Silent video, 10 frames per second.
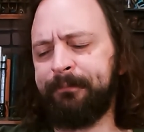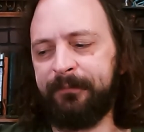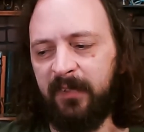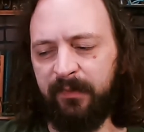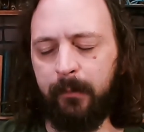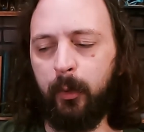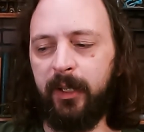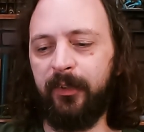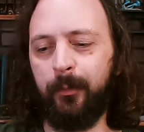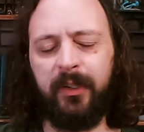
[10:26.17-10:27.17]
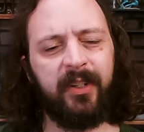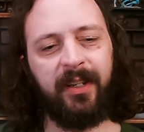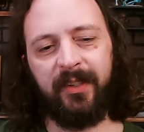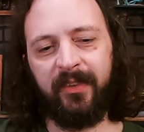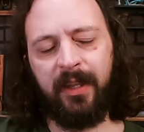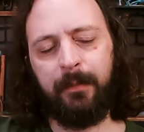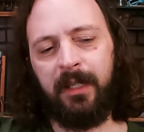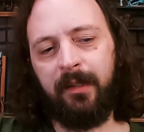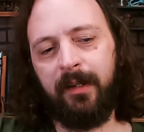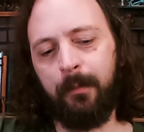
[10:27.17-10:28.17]
If everyone gets three stakes, does that
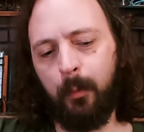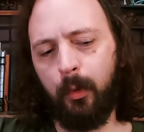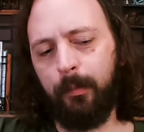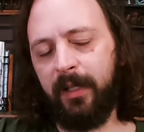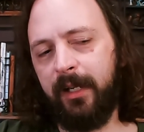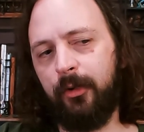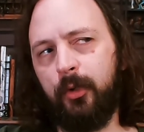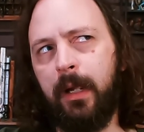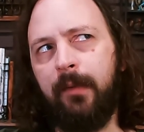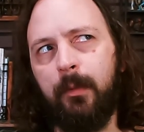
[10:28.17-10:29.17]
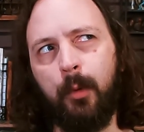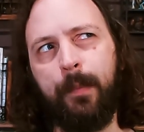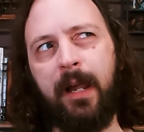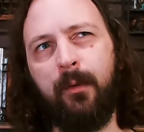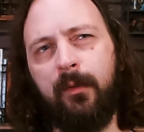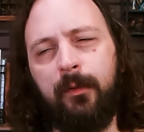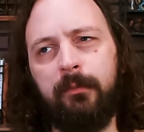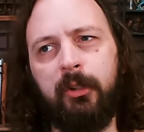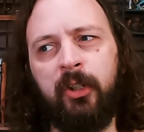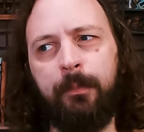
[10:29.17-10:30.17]
mean that the more players you have, the more powerful
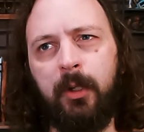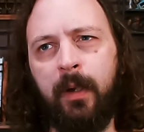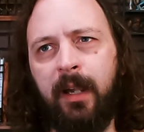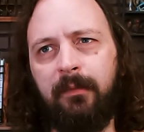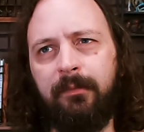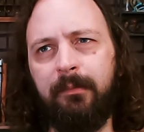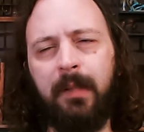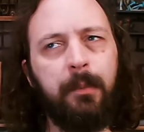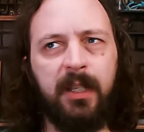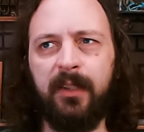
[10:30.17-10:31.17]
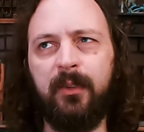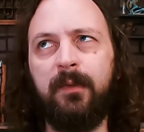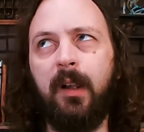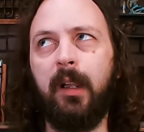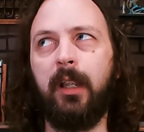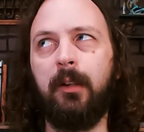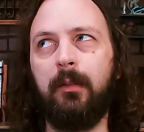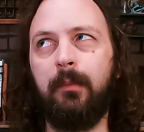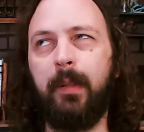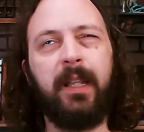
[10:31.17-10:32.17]
of a ship you have? Maybe that's fine,
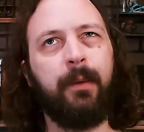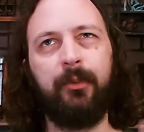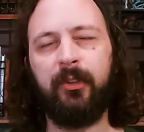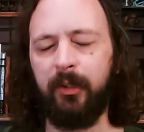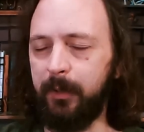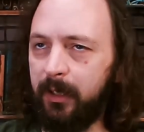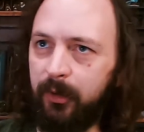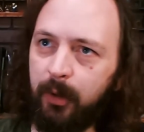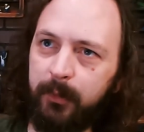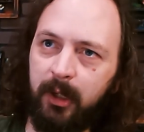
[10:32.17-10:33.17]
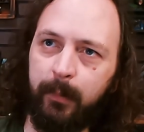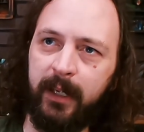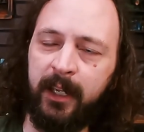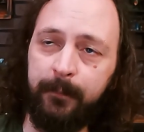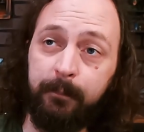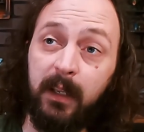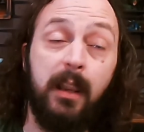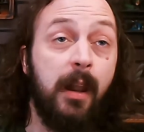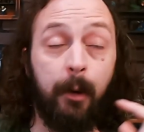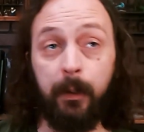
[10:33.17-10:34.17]
but that was just something that jumped into my head.
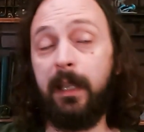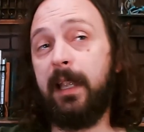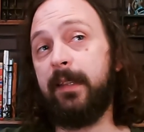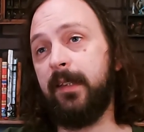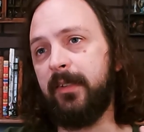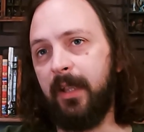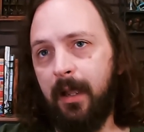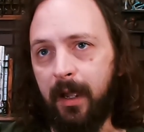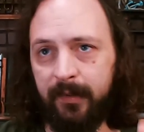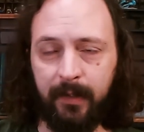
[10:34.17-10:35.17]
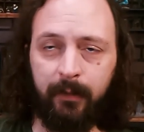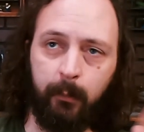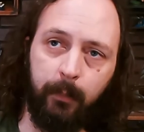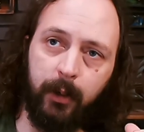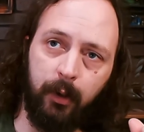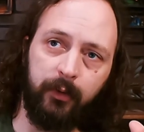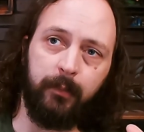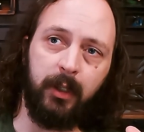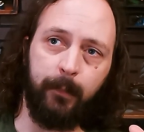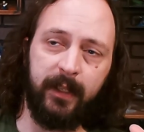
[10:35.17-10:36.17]
I really like this. I definitely want to borrow
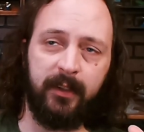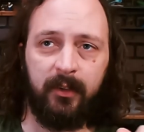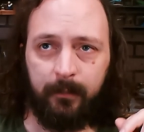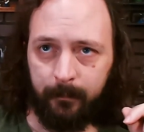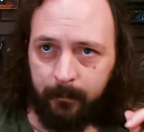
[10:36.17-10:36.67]
something about this.